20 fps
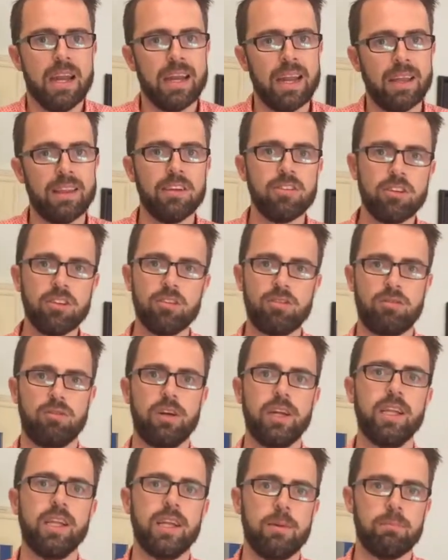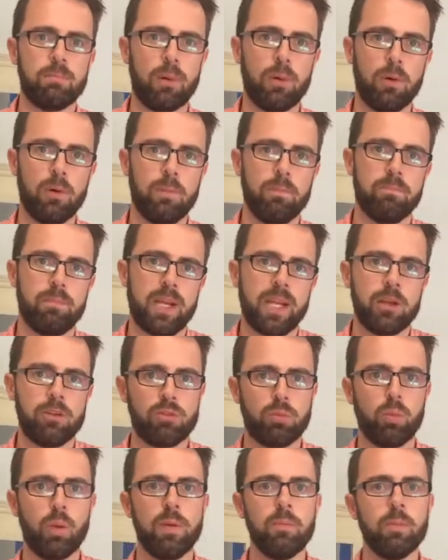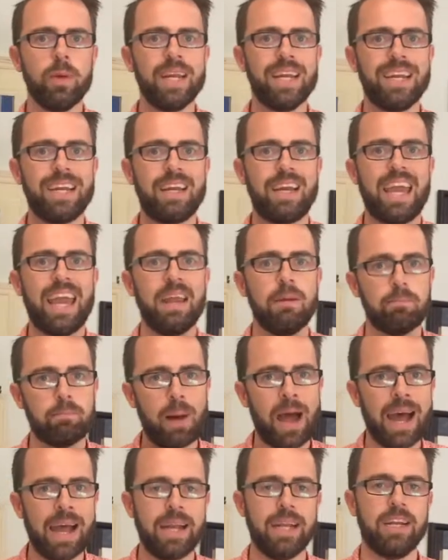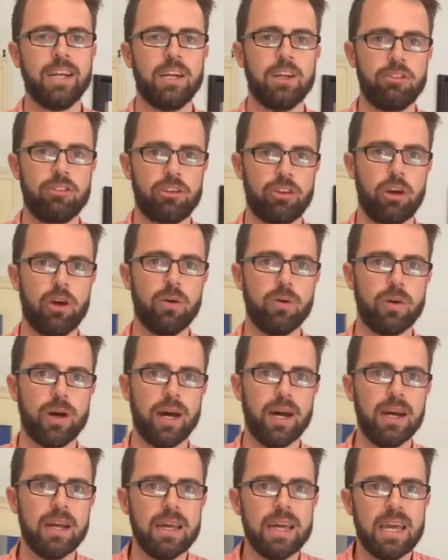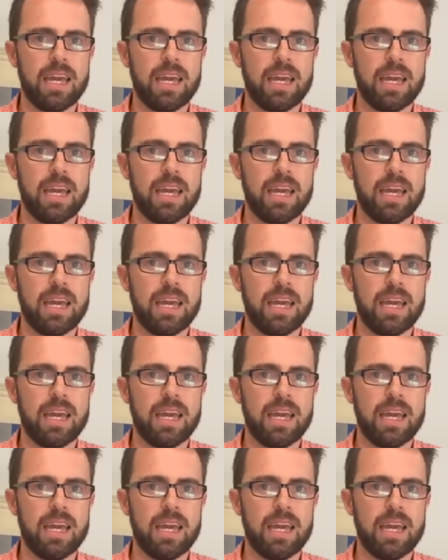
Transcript: Now this is really important because when we get pain in the shoulder,